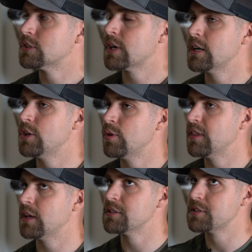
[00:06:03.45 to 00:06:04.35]
do
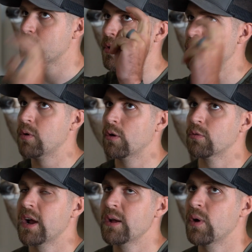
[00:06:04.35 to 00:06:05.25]
things the quote unquote
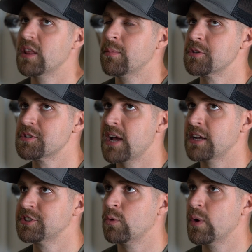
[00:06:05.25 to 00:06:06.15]
right way, the most
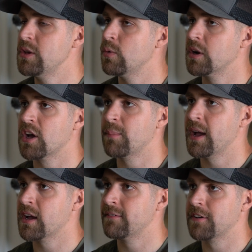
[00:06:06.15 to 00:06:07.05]
natural way, you want to cut
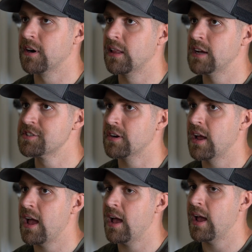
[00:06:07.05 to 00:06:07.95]
back on
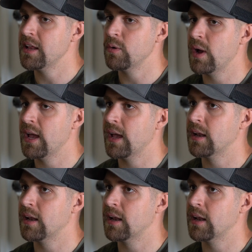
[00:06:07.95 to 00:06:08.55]
fertilizer anyway.